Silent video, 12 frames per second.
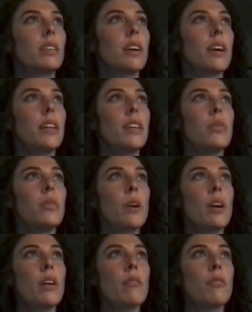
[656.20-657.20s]

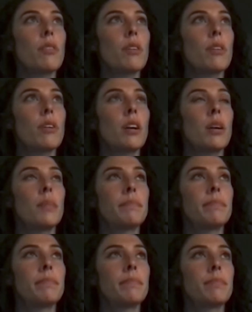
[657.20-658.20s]
Anywhere
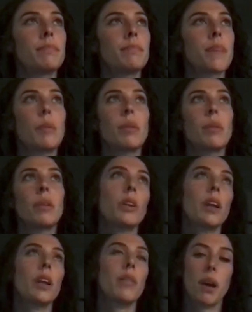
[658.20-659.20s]
from, I mean, we
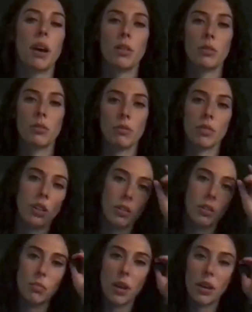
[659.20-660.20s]
have the
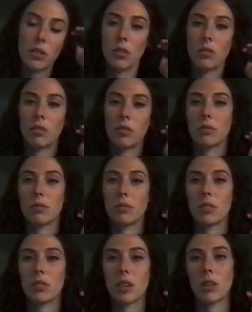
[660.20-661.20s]
monotone
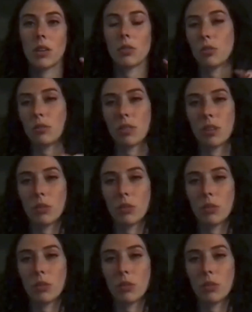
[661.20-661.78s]
styles, so that would